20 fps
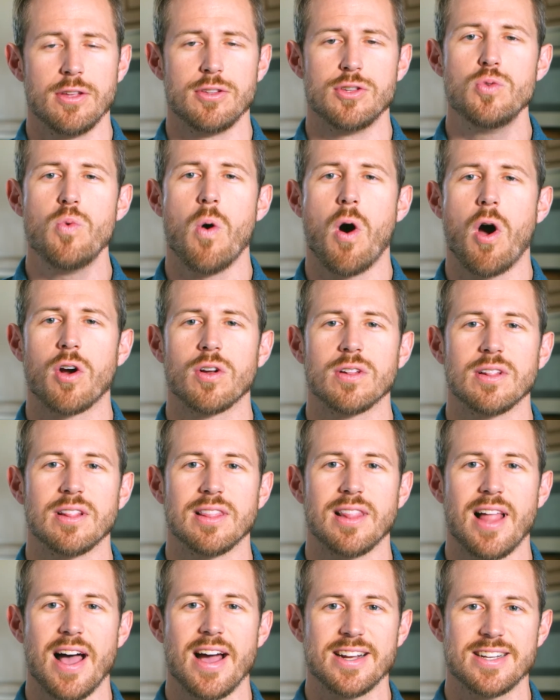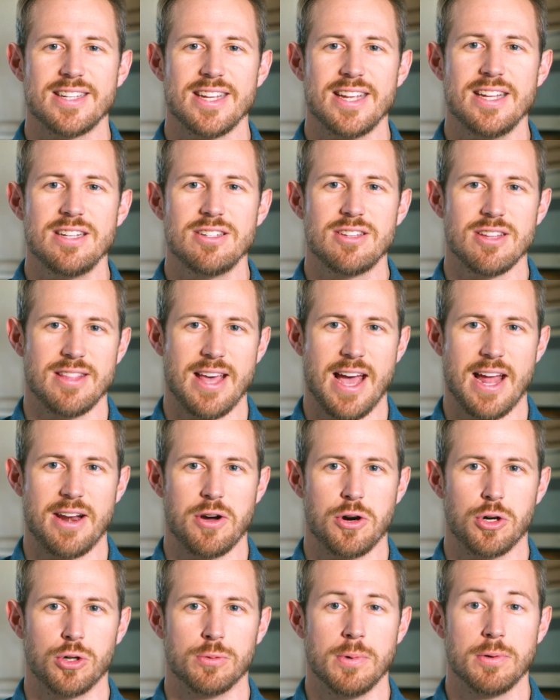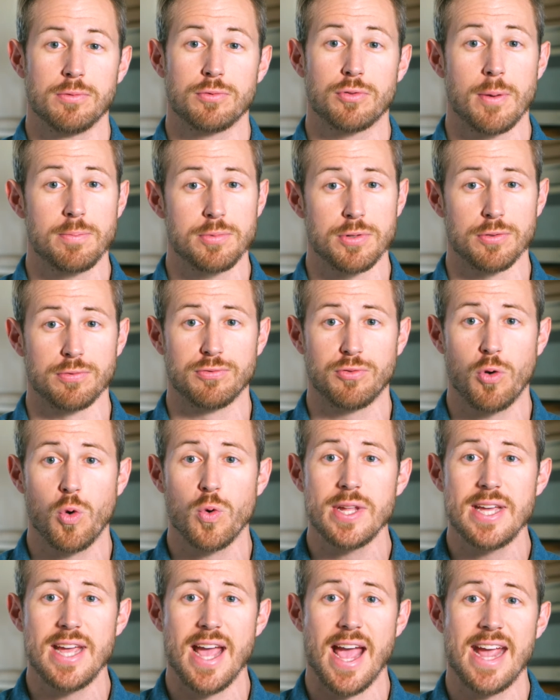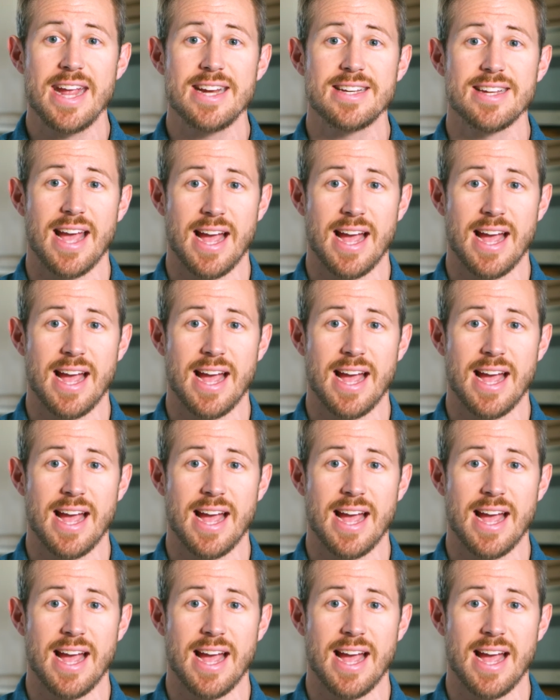you are locked into that home for up to 48